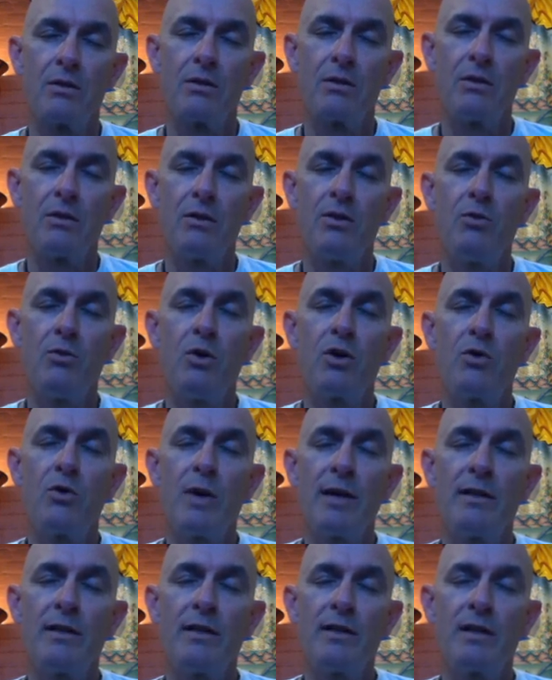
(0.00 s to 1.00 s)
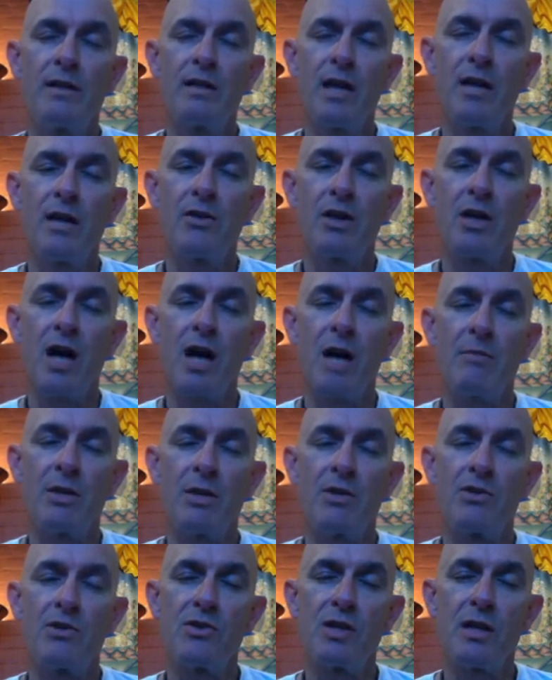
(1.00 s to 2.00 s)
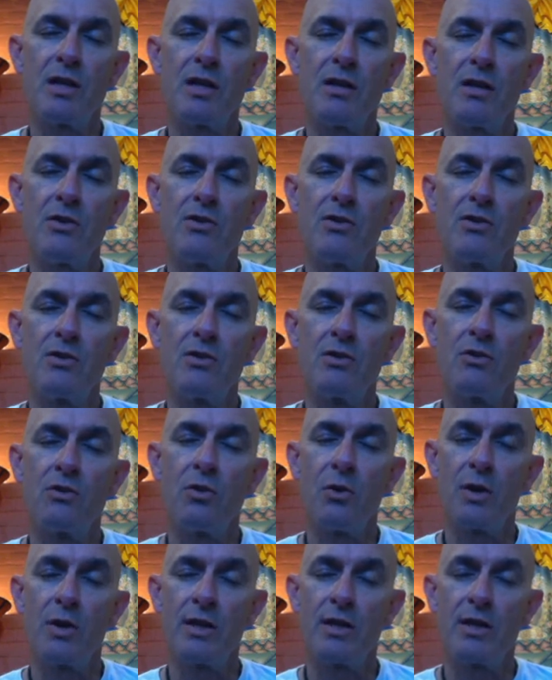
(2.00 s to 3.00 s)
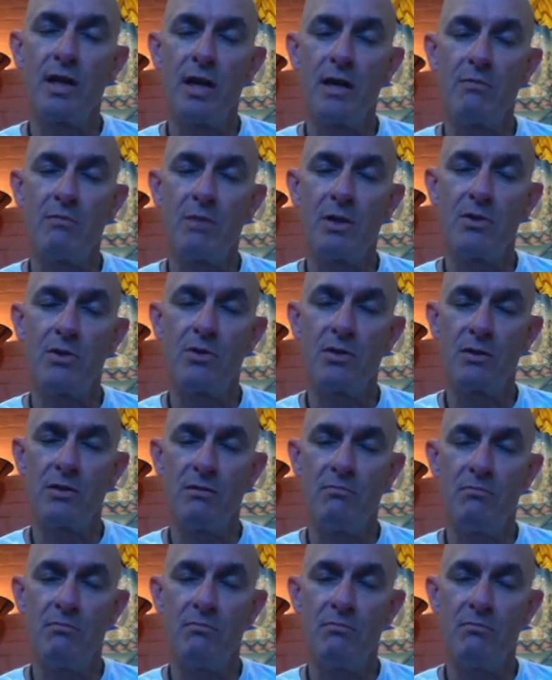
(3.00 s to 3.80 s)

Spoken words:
You will quickly attain the common siddhis, or attainments,